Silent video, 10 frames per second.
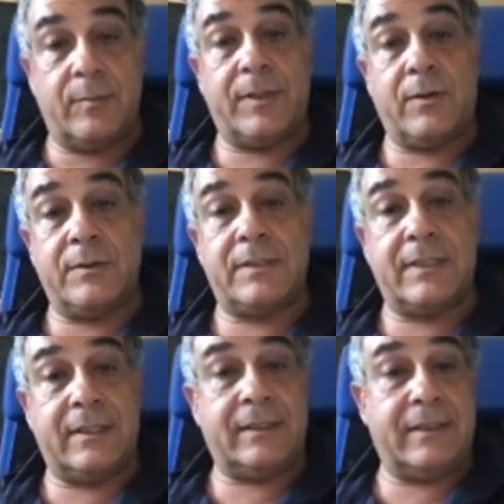because
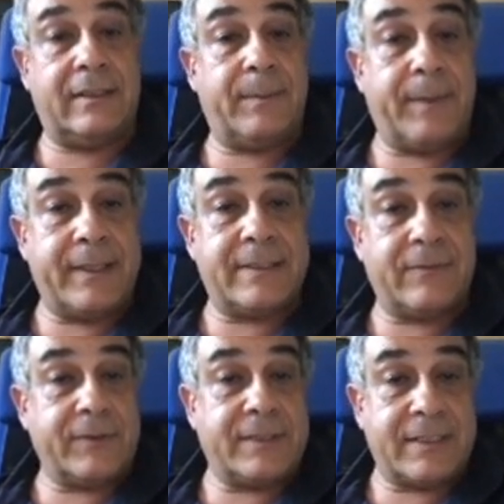it depends,
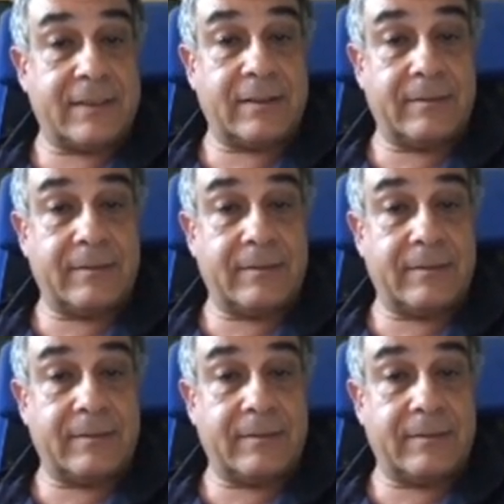for instance,